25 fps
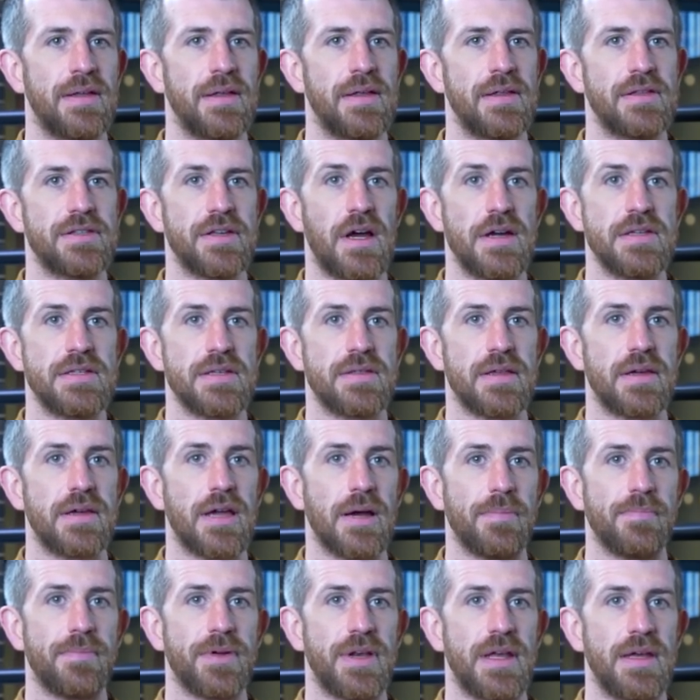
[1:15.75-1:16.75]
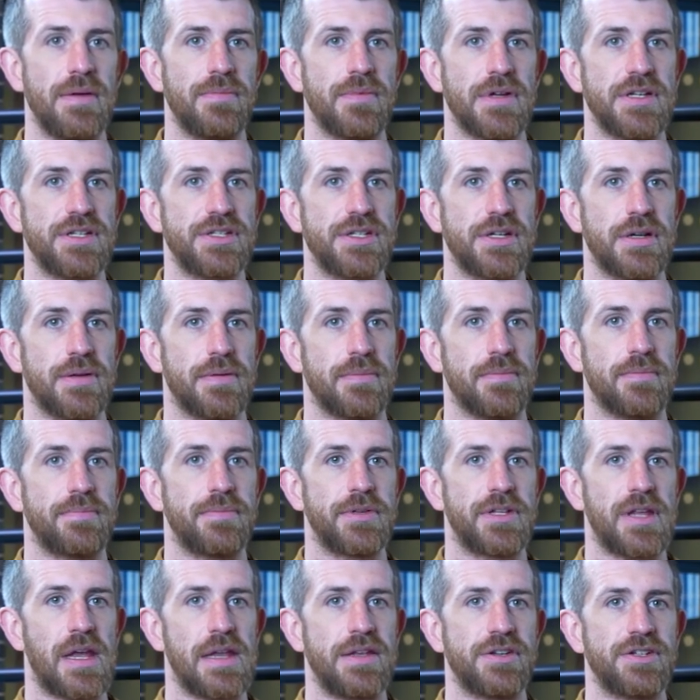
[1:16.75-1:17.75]
size of the company, which can
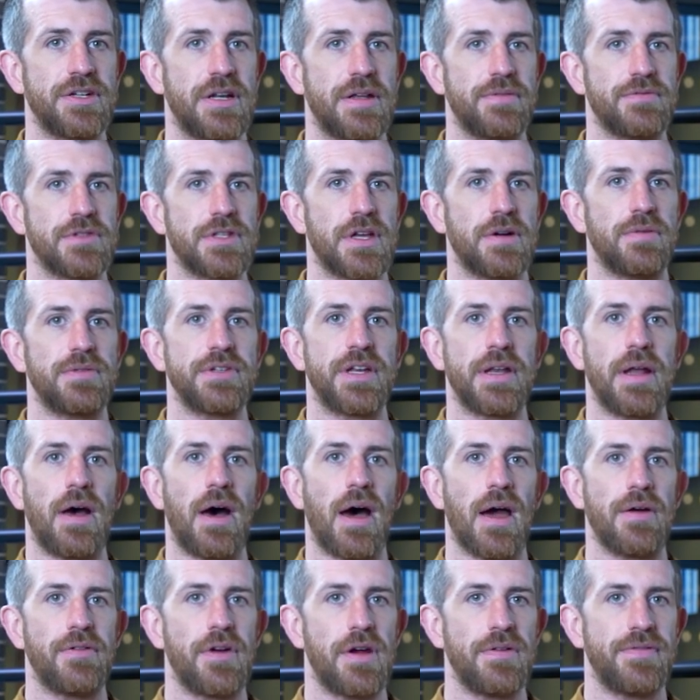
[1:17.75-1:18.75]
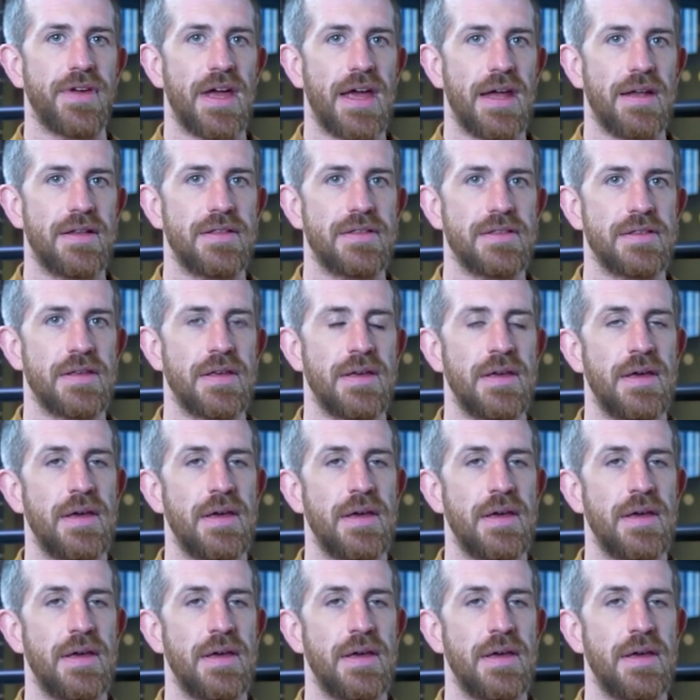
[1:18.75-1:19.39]
potentially result in higher overheads,